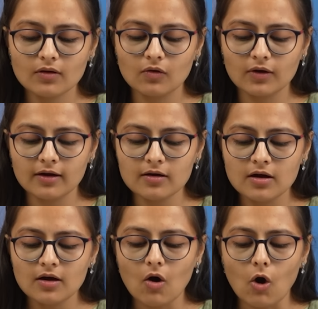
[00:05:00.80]
okay
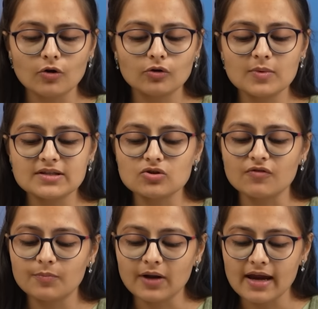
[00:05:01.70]
or on the basis
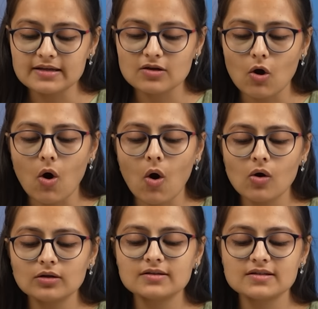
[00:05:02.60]
of price
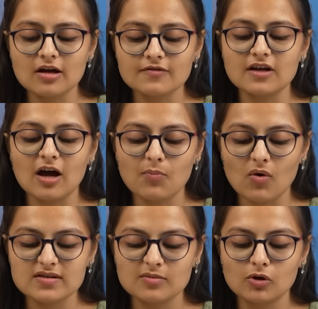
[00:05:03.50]
all the stuffs are
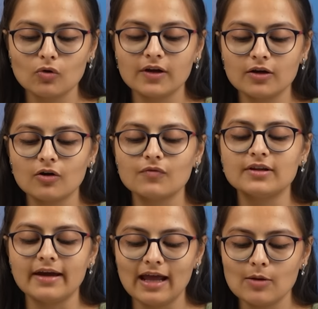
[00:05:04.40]
possible over here with
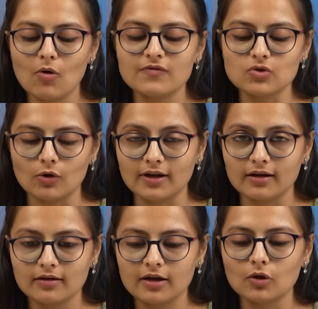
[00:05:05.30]
the help of
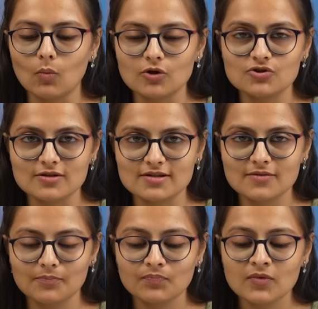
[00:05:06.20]
sorting in the watch list
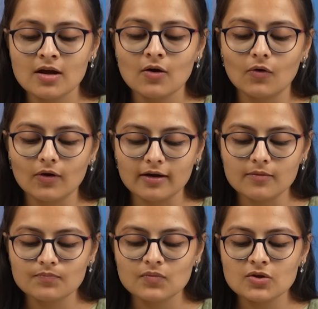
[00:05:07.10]
okay
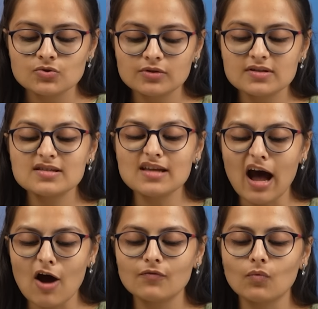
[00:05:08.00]
so this is
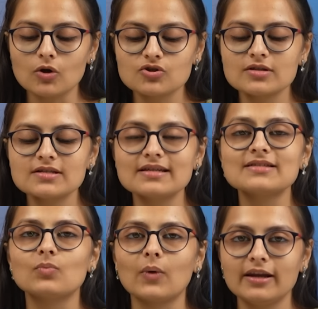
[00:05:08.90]
how watch list
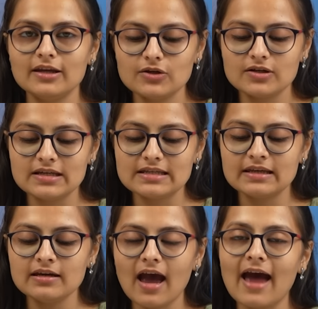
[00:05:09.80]
is very
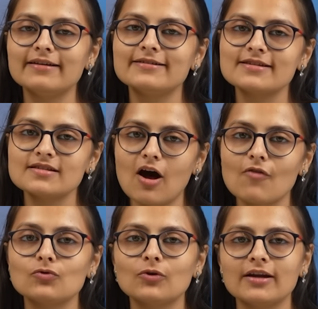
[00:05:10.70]
easy and this is how
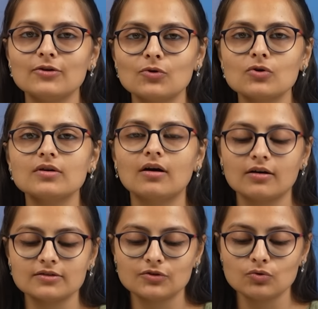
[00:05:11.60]
you can you know
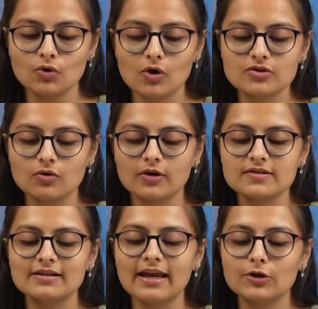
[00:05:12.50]
uh, do your okay
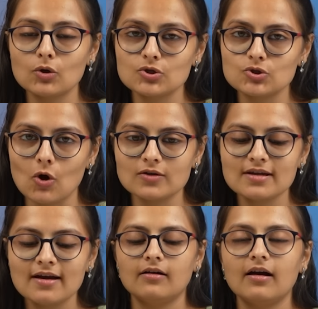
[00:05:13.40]
select your stocks
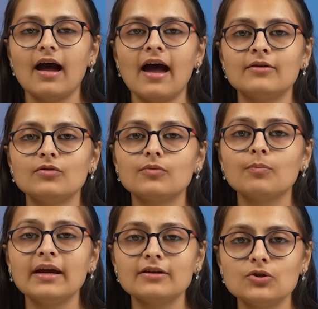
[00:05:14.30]
and
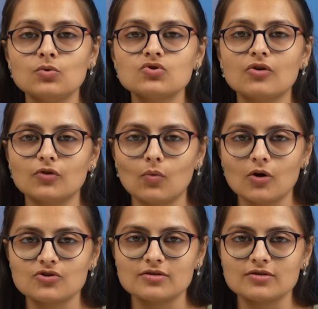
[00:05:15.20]
make the use of the watch